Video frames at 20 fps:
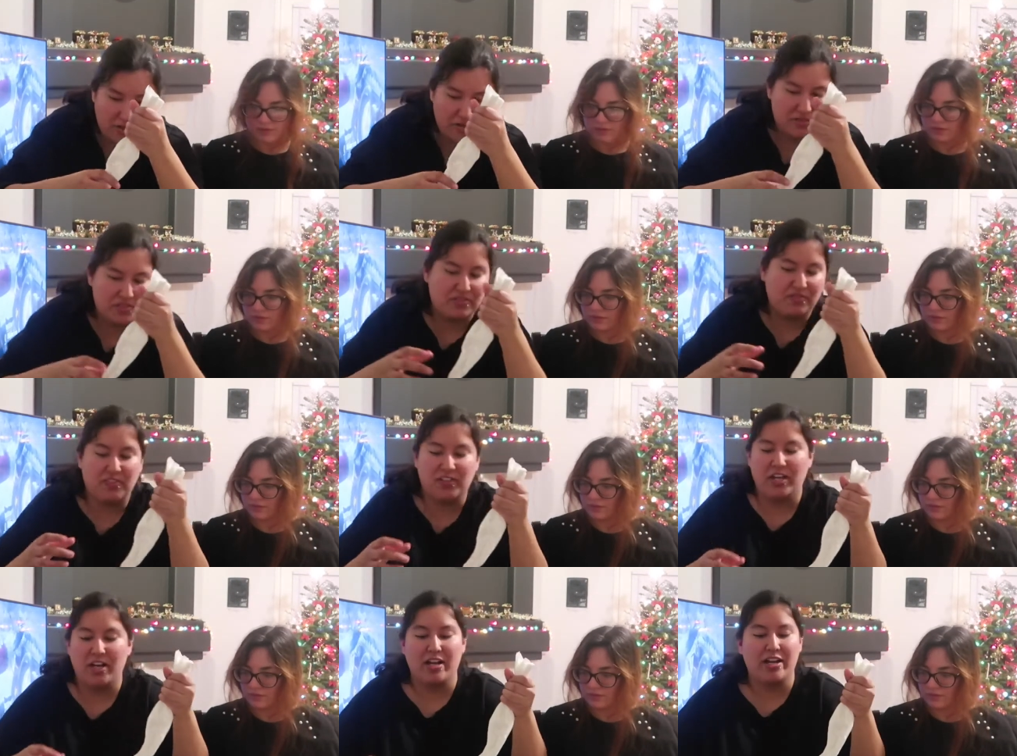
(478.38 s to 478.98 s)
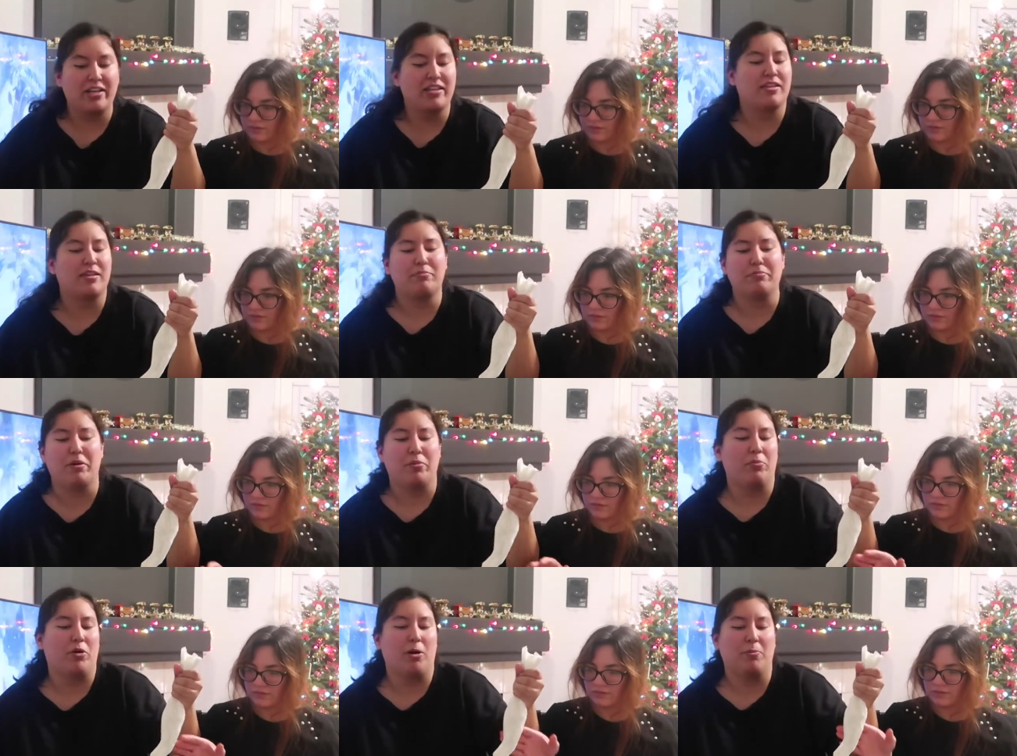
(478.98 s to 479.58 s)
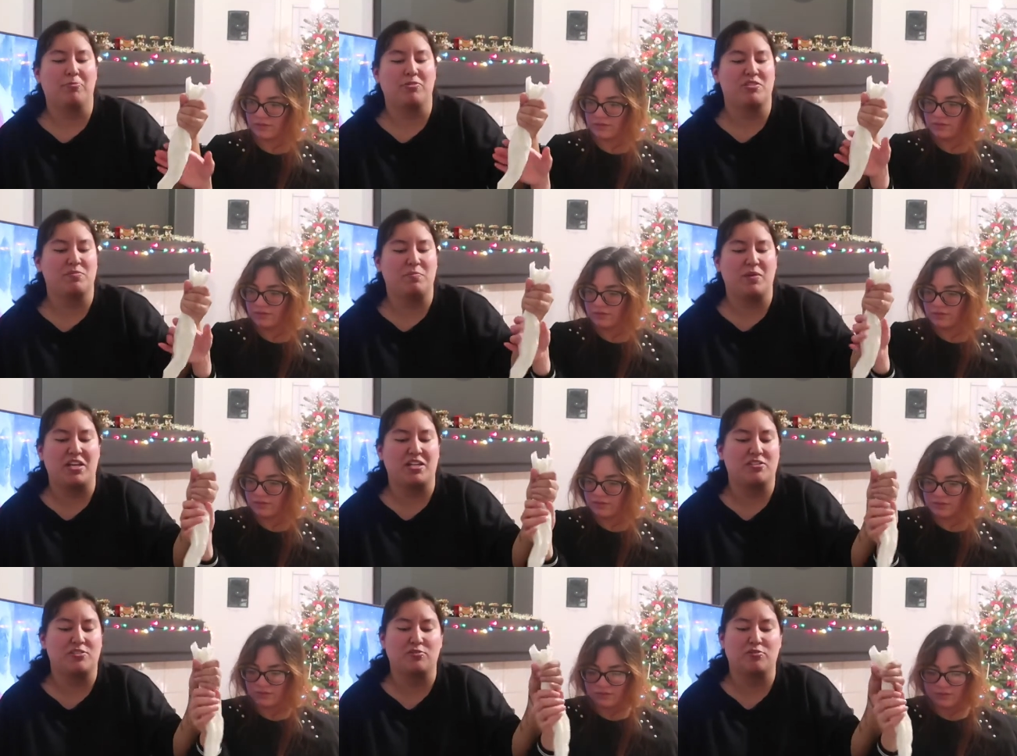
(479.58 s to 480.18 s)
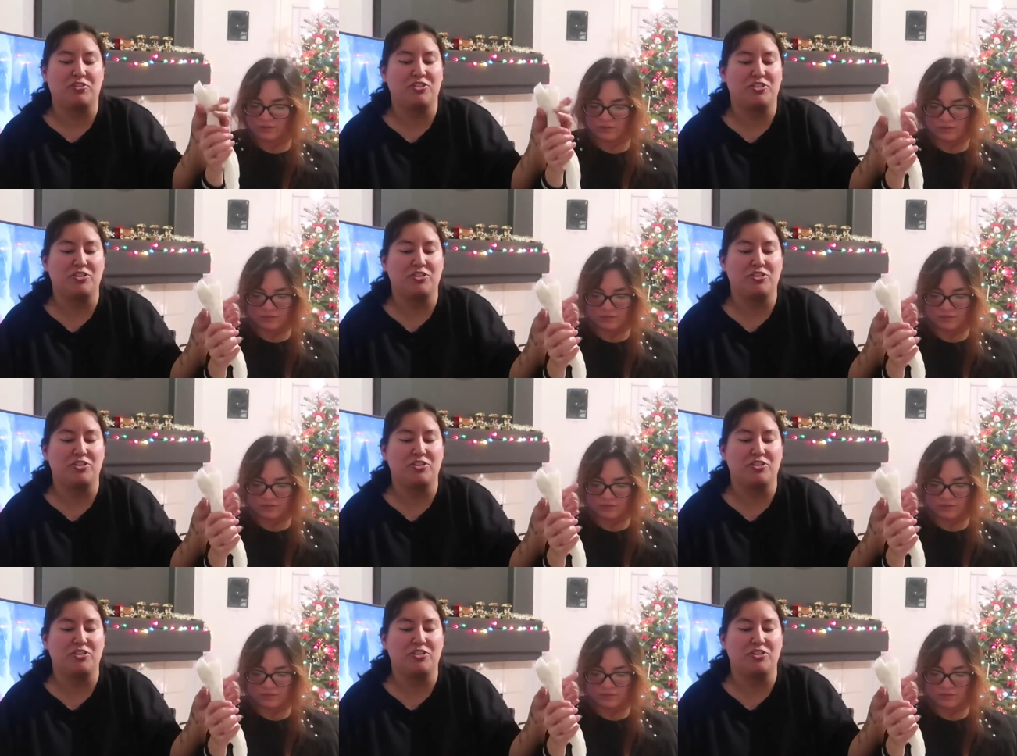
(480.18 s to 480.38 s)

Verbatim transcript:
Speaker 1: years of lying that my mom was a pastry